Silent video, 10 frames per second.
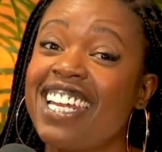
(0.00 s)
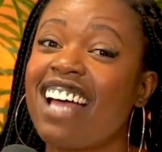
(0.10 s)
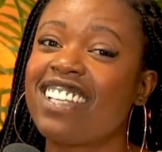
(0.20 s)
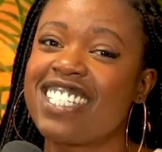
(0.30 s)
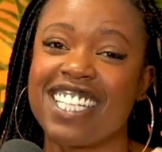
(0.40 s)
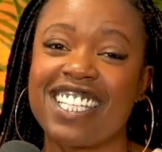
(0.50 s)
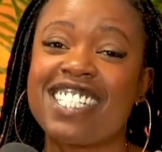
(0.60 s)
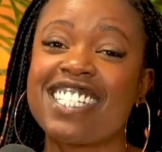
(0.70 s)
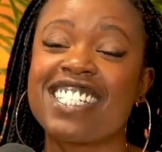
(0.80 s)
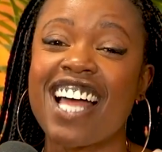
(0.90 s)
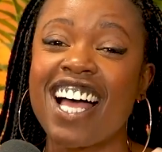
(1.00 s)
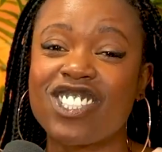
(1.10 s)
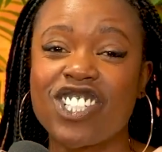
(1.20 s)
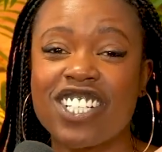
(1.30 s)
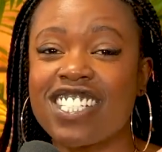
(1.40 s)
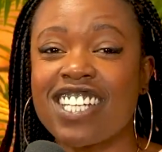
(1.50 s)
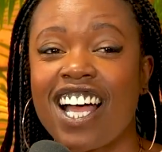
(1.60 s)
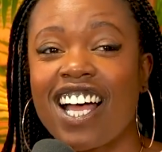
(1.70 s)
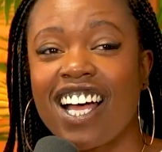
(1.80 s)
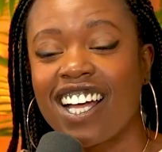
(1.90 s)
now, listen, this is not just.
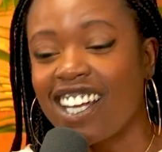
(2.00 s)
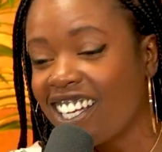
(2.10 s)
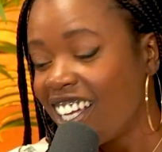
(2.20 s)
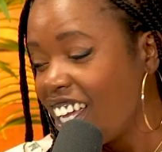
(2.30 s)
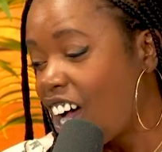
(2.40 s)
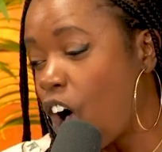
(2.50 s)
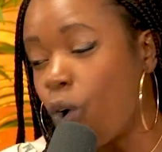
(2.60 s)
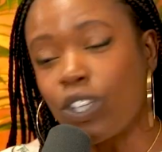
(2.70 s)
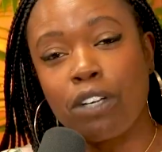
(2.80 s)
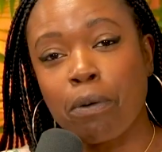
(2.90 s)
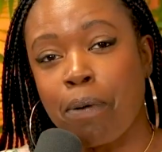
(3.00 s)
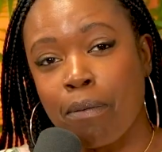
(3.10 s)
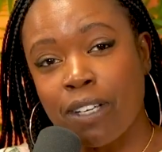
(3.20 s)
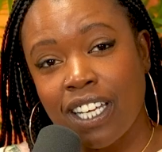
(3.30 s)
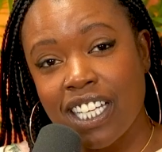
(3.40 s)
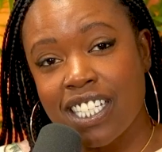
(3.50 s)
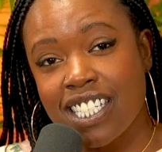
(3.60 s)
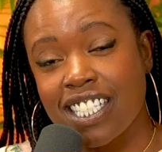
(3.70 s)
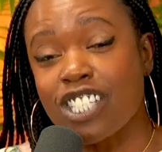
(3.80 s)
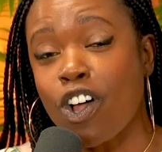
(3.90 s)
Uh, only
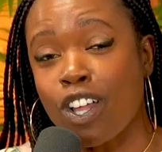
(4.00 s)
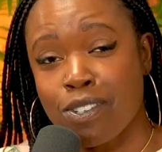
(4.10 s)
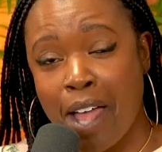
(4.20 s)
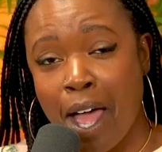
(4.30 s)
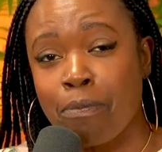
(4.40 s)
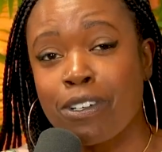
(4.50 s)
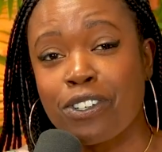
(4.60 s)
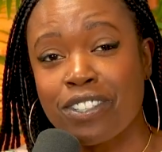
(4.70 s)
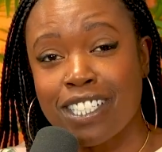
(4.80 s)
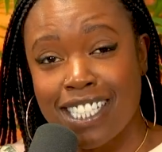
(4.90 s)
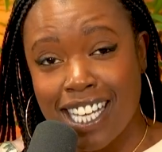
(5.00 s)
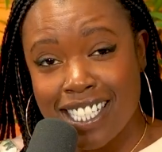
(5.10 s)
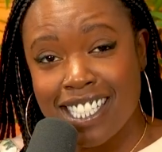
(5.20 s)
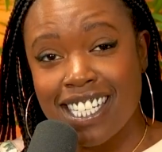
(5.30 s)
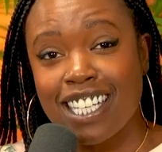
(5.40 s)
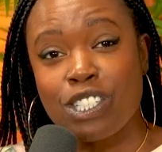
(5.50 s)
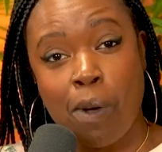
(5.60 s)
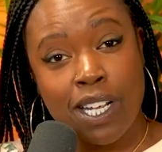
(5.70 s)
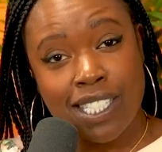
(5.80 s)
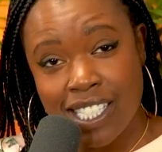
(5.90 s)
Republicans. This also happened during the DNC in
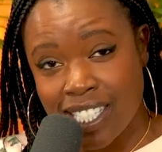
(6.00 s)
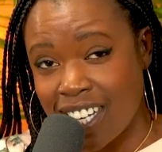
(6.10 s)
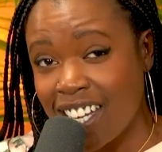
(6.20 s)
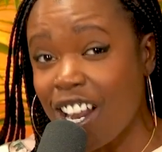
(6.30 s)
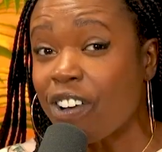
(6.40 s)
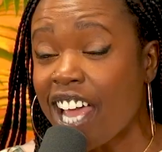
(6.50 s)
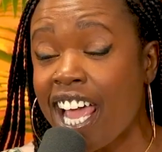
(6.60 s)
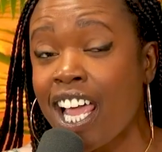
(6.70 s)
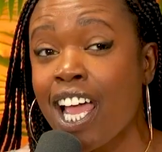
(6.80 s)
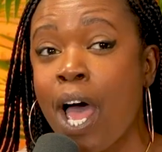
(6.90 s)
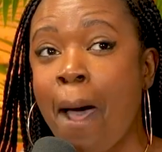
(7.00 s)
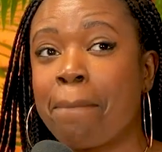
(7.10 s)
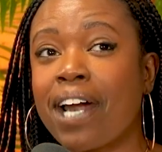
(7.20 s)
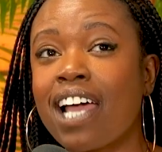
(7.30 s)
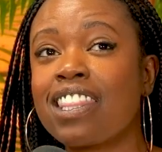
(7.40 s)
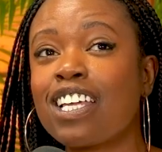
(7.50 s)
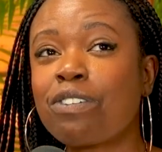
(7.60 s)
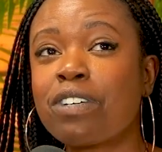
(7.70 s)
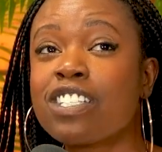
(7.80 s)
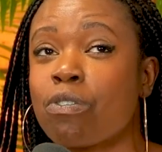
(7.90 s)
2016, okay? But I think
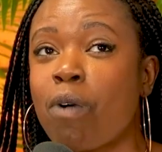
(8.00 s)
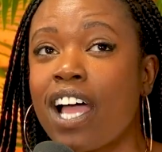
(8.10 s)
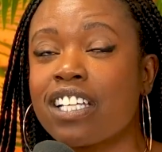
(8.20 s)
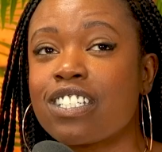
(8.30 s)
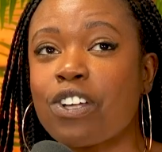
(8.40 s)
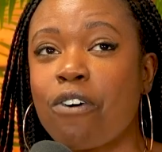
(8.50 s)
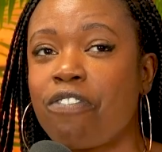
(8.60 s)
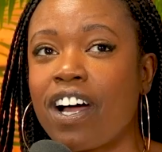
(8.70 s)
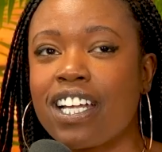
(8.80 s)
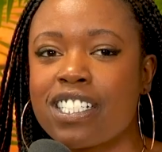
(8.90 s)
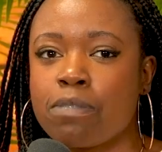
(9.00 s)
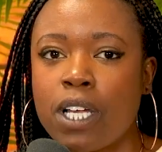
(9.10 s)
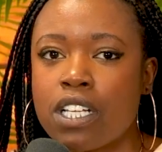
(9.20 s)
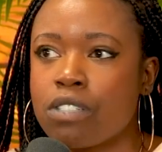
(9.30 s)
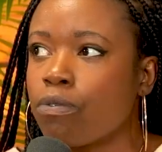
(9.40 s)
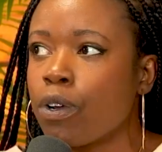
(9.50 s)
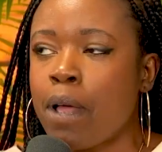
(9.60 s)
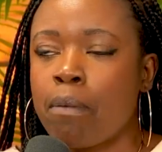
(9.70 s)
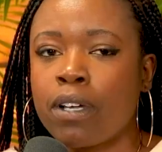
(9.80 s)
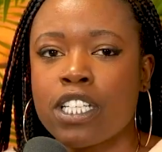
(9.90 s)
the reason why it's so funny is because
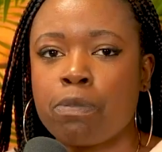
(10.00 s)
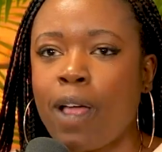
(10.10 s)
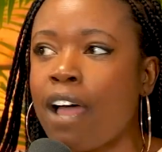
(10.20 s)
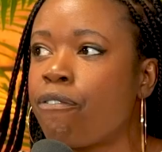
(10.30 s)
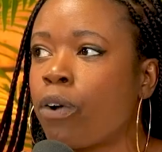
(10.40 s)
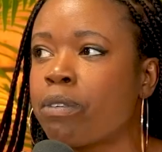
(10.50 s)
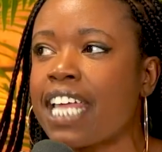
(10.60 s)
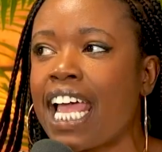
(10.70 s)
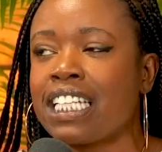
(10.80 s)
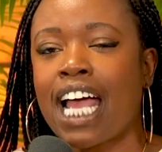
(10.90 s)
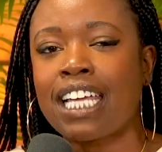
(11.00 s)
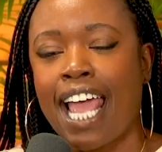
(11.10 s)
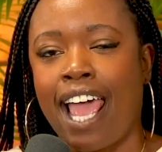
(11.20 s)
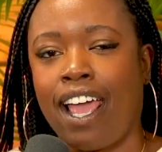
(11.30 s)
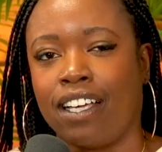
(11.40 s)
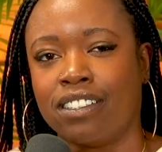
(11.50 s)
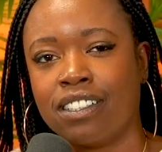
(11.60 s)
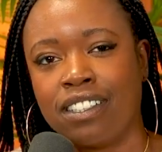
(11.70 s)
Republicans' platform is anti gay.